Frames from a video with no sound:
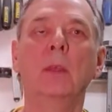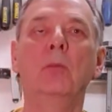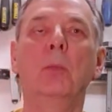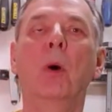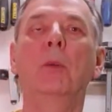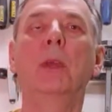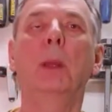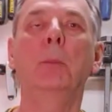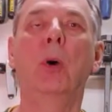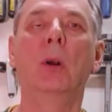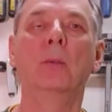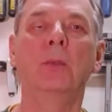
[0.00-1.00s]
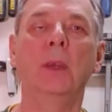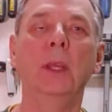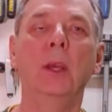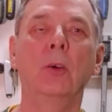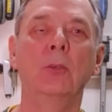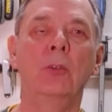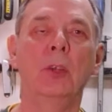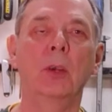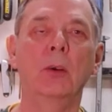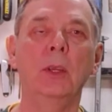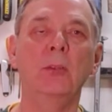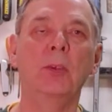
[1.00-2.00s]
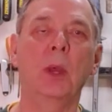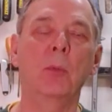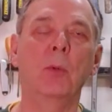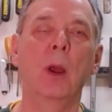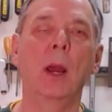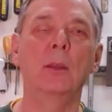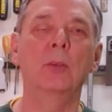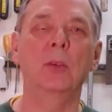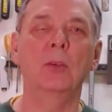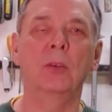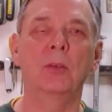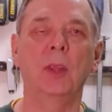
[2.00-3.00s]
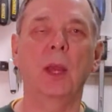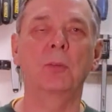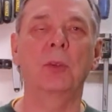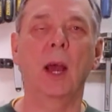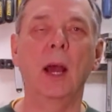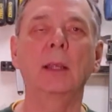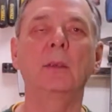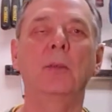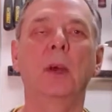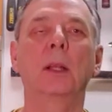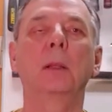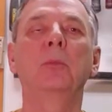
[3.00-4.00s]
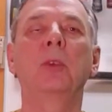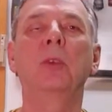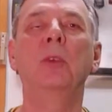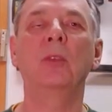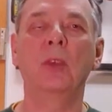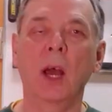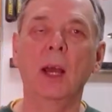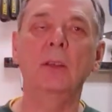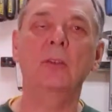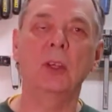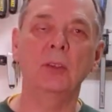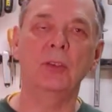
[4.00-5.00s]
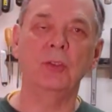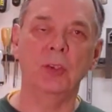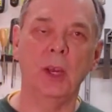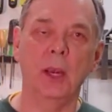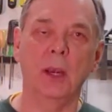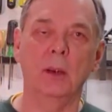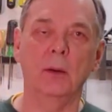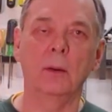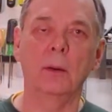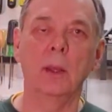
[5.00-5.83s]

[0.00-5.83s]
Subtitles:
This multi-part video series summarizes the steps I developed to design such a chair.